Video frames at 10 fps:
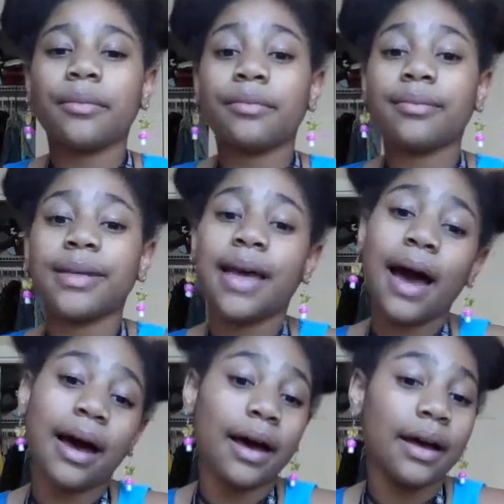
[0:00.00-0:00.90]

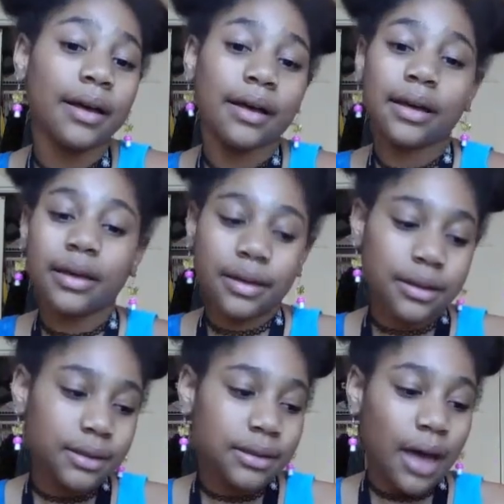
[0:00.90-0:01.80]
yeah,
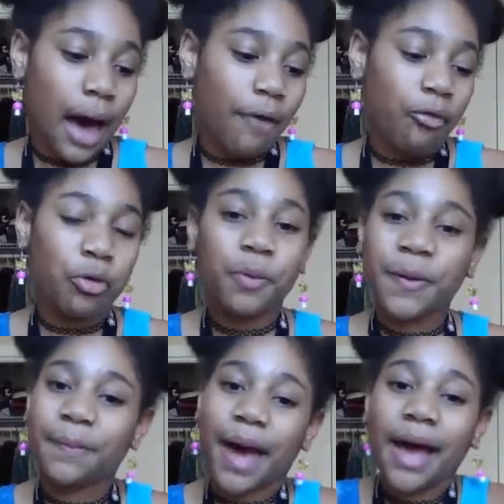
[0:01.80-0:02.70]
I will be
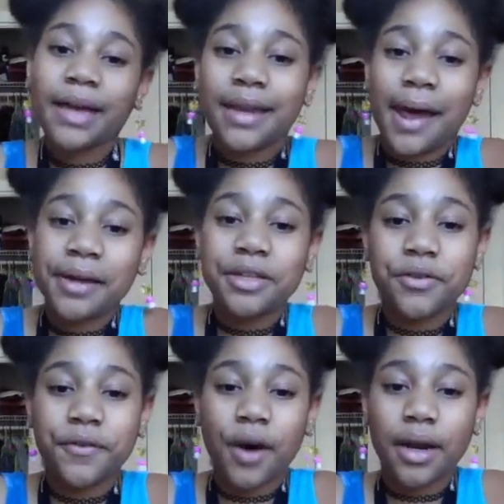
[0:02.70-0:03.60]
back next
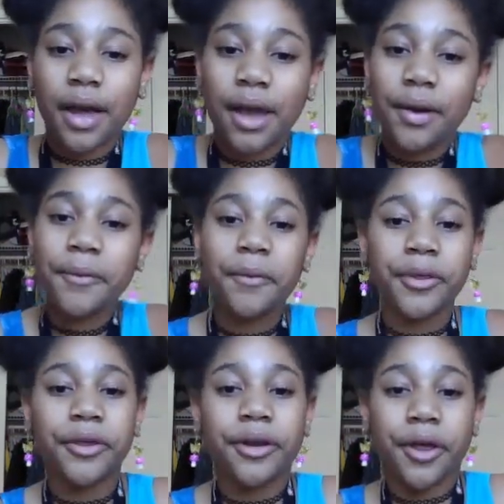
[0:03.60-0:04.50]
Friday with
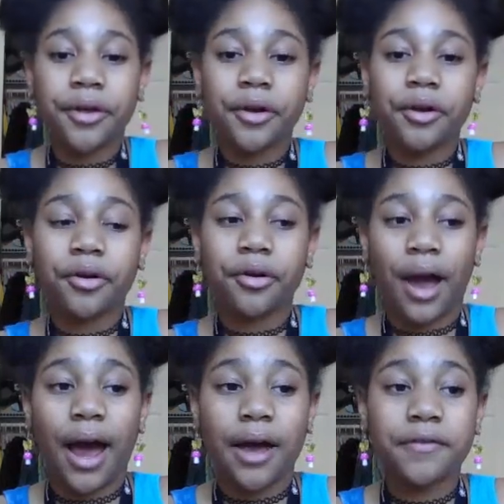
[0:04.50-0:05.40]
another
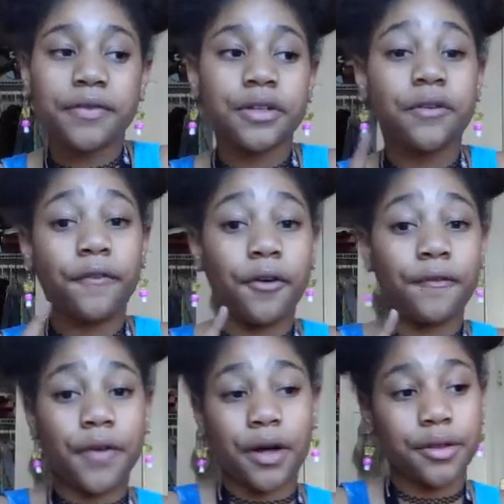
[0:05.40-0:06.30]
craft for
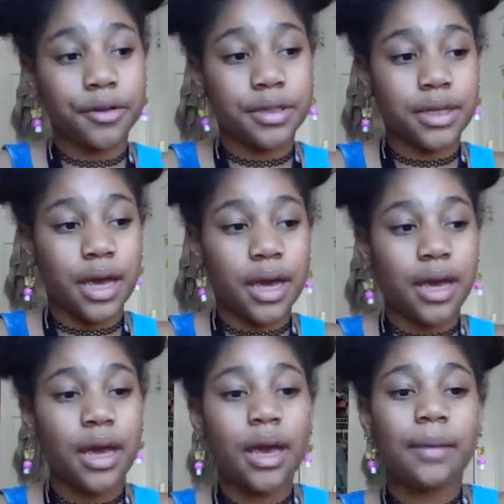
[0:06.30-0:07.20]
Father's Day,
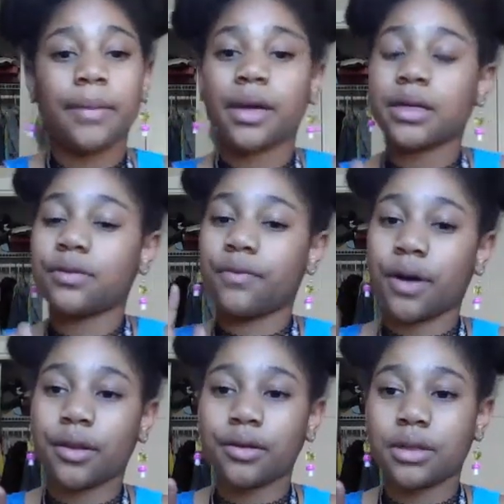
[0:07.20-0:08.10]
because
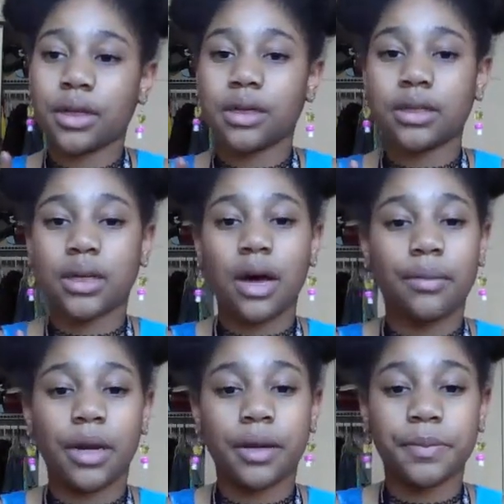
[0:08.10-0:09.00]
Father's Day is coming
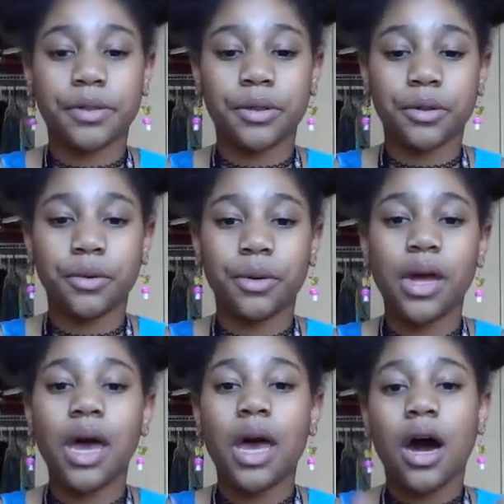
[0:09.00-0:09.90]
up soon.
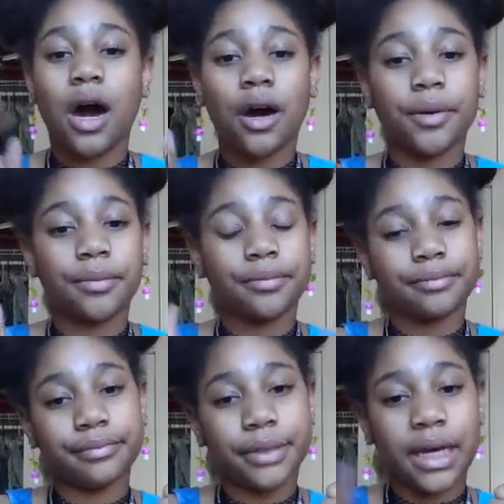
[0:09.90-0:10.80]

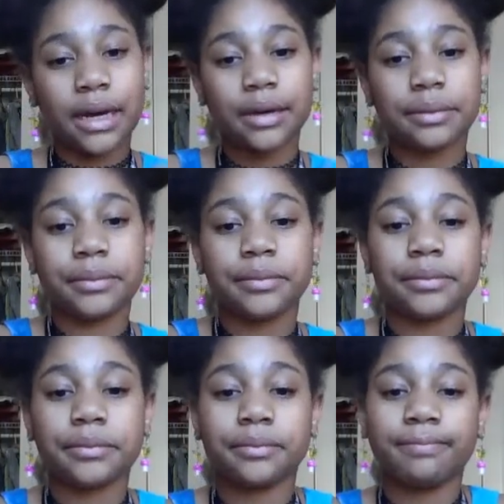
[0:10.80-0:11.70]
Yeah,
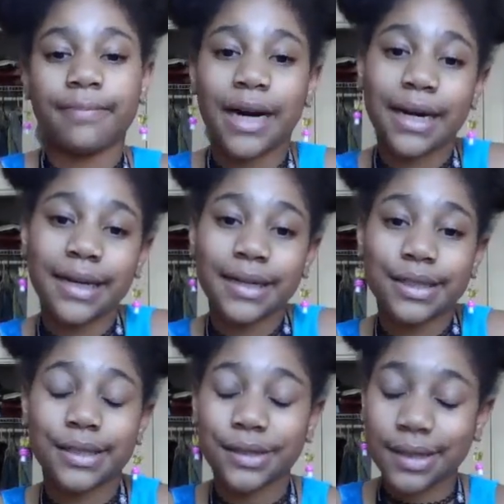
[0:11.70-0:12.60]
bye. See
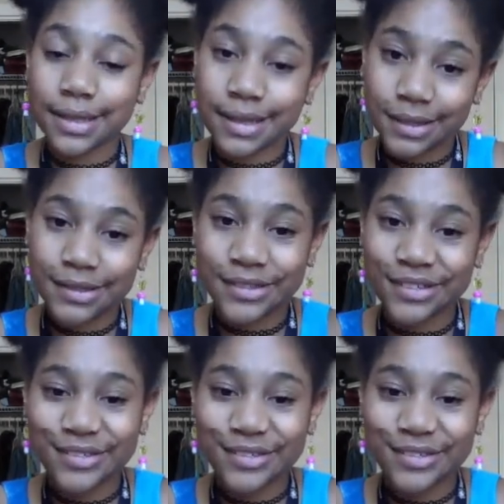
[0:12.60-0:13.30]
you guys later.